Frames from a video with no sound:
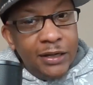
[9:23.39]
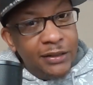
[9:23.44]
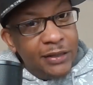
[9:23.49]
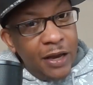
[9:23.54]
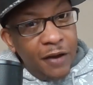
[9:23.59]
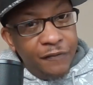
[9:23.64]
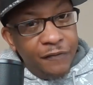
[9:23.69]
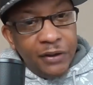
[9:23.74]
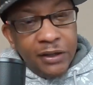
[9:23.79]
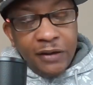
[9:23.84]

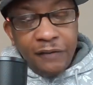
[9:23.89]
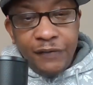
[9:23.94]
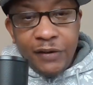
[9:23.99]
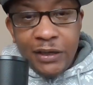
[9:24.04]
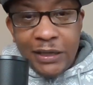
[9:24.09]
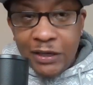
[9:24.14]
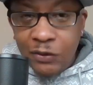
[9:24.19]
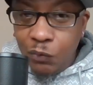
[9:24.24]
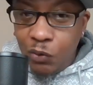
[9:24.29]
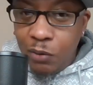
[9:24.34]
Definitely, if he
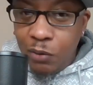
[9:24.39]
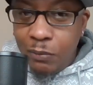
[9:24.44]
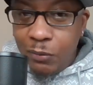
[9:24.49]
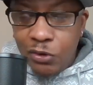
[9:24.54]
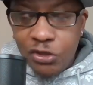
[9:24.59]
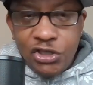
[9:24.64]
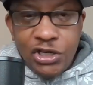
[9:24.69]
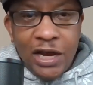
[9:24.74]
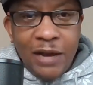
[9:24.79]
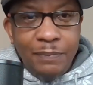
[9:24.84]
get one
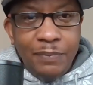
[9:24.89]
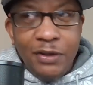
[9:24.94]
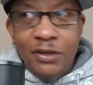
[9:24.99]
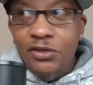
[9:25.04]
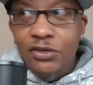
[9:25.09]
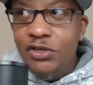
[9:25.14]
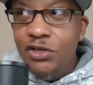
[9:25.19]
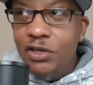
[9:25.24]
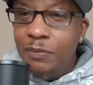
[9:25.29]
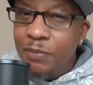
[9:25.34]
more
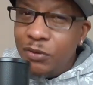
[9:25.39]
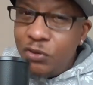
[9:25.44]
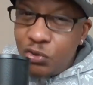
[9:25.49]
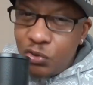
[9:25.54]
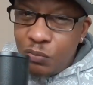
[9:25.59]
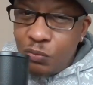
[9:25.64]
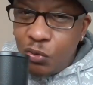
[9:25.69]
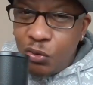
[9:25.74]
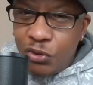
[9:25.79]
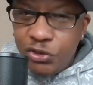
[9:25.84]
championship or
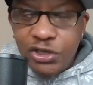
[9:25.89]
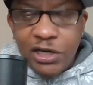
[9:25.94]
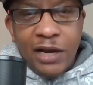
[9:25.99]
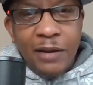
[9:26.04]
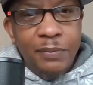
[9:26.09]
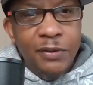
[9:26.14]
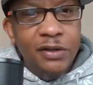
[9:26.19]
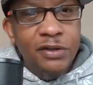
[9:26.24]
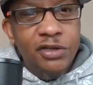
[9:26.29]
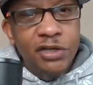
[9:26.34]
2 more
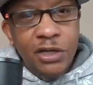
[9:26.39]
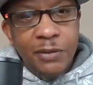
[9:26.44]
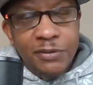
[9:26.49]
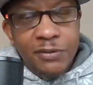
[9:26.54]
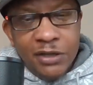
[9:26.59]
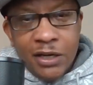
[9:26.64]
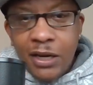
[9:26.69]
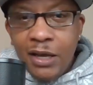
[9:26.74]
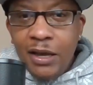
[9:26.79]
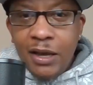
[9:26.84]
championships,